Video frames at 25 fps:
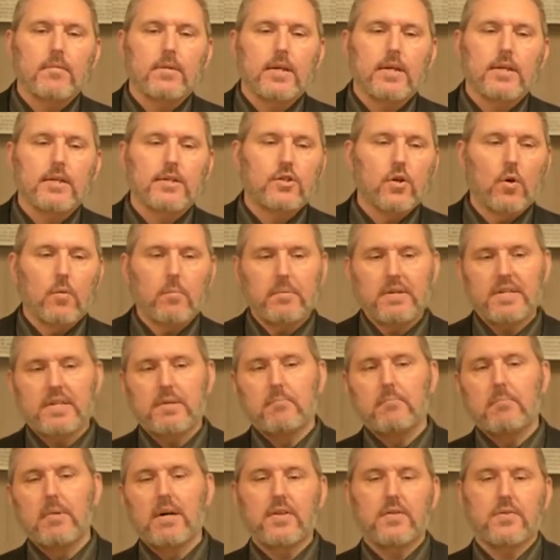Don't be the
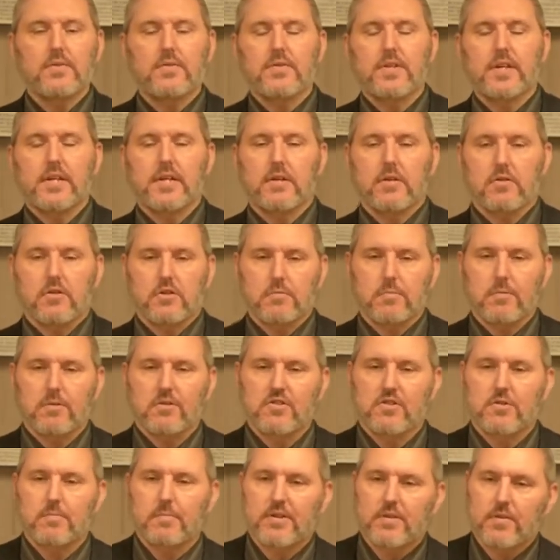mother that you're
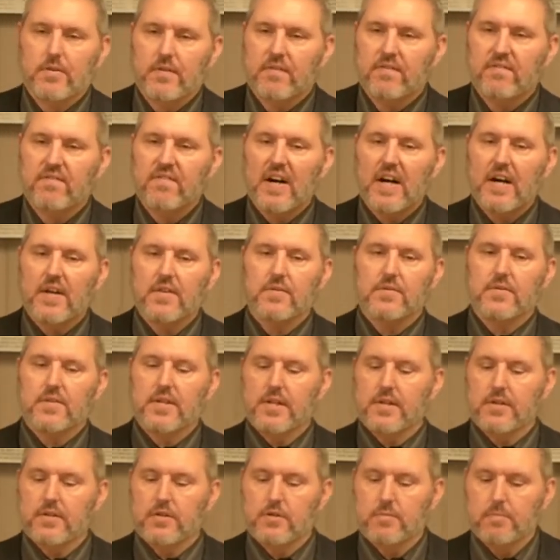supposed to be or the father that
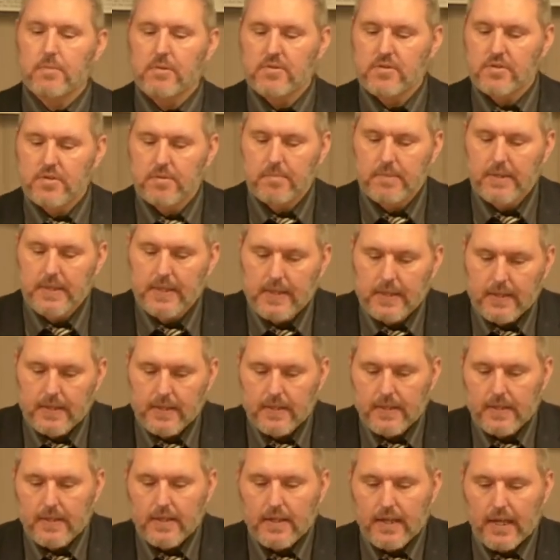you're supposed to be.
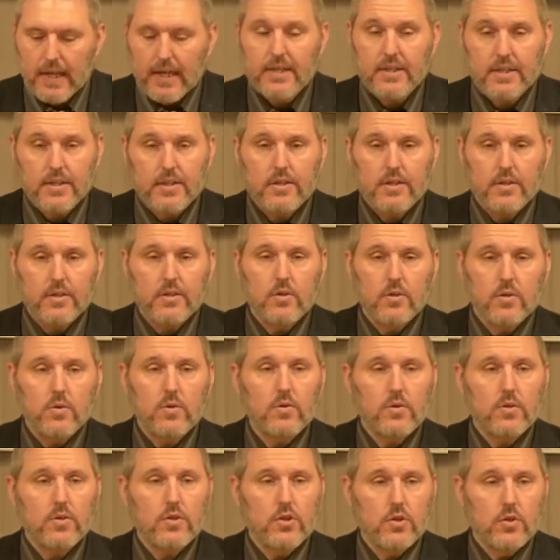And you'll
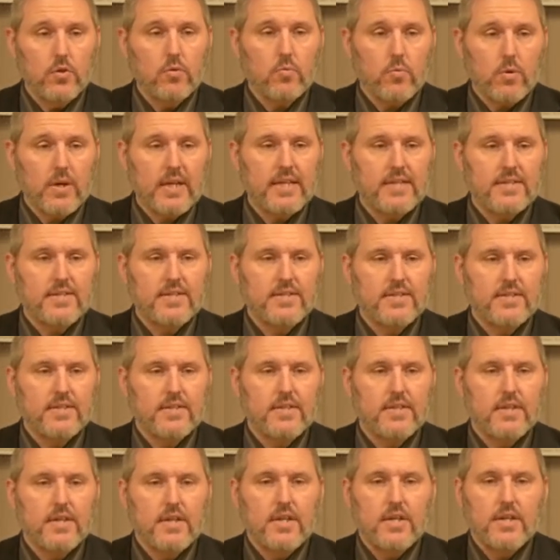you'll raise
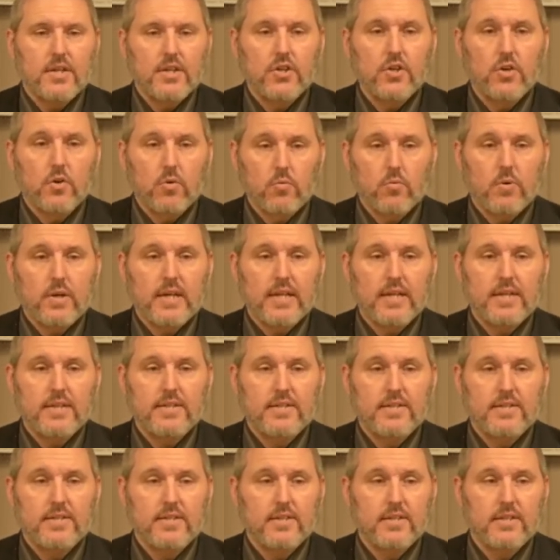you'll
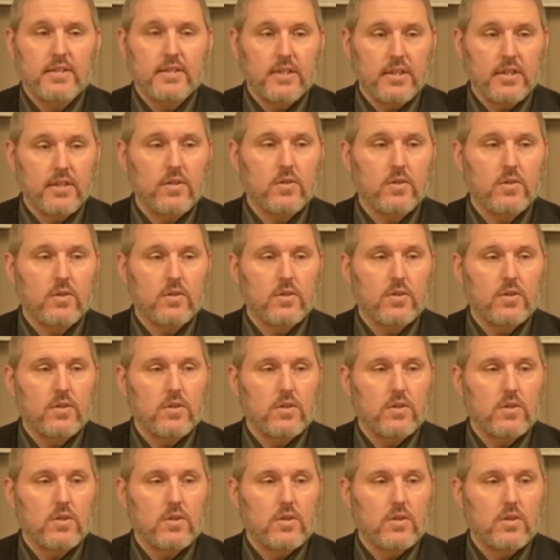raise little
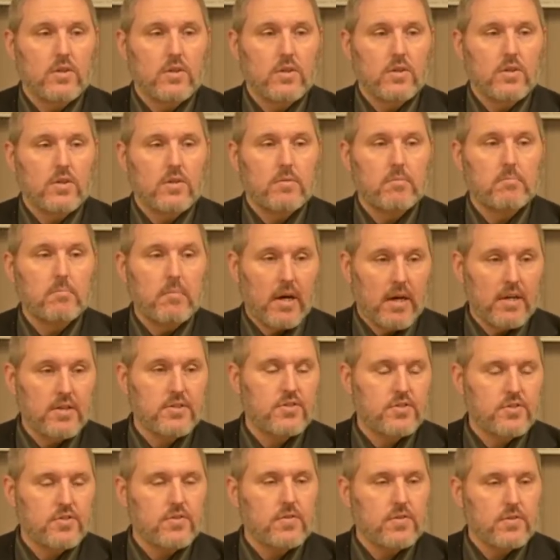
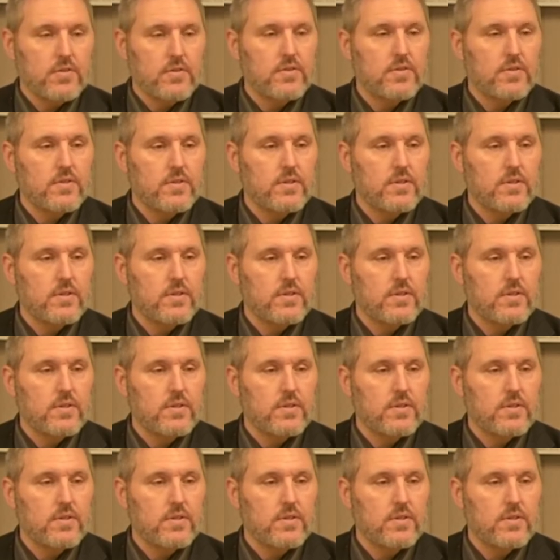monsters.